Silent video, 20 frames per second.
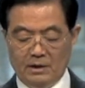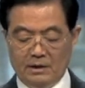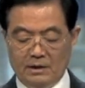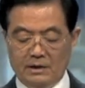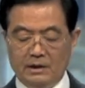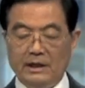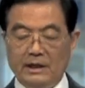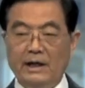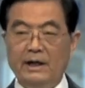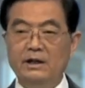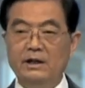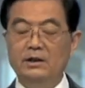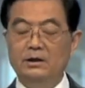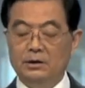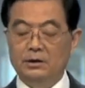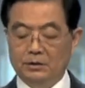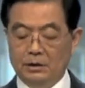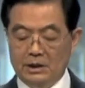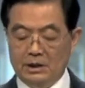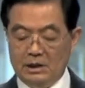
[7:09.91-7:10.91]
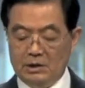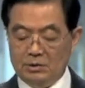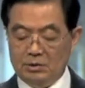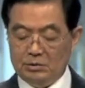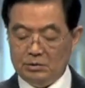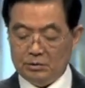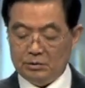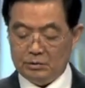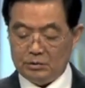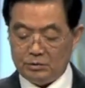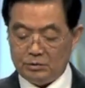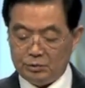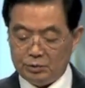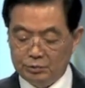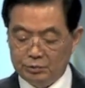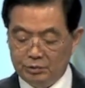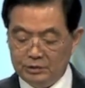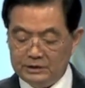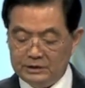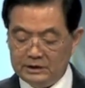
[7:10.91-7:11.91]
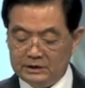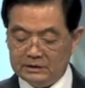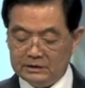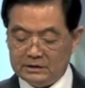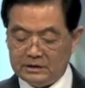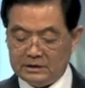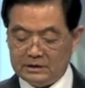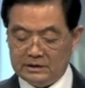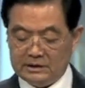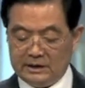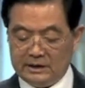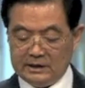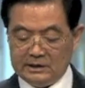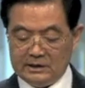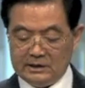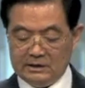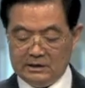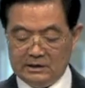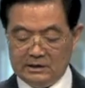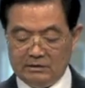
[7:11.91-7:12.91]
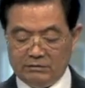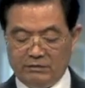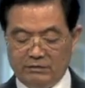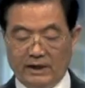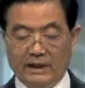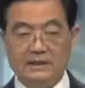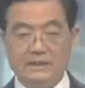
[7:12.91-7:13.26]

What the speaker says: but also to the world economy.